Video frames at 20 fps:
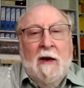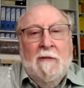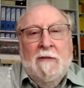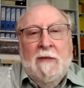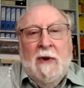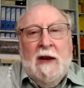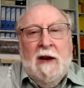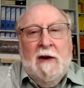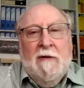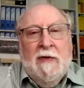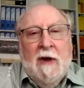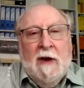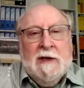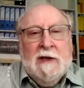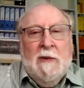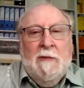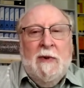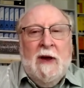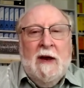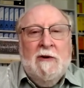Many of those
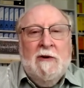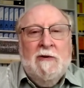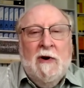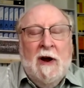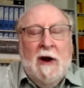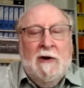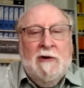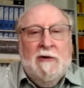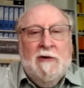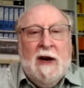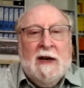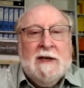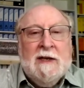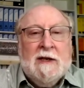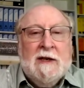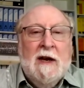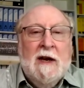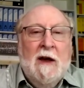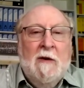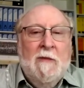are being
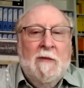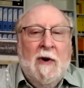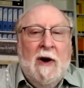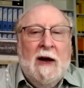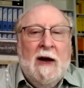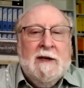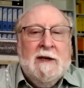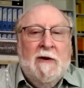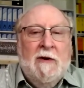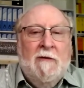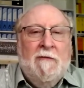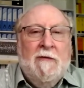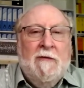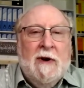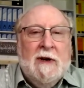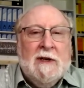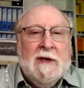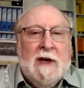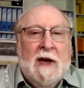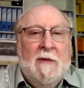addressed by
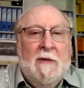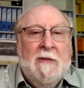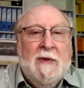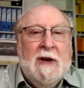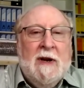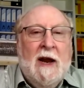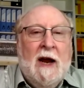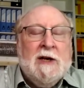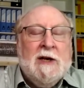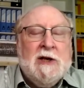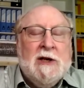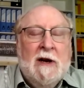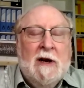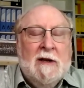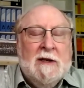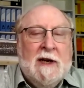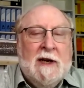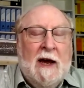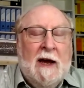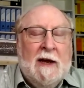different
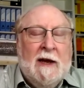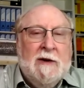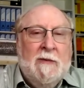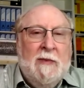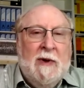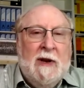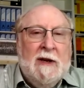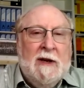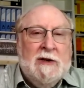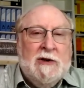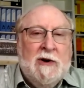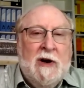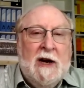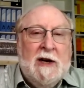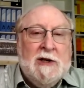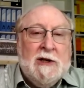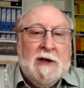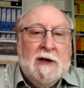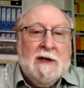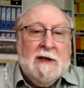national tax
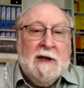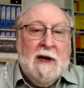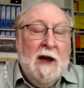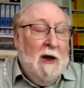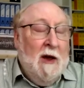administrations.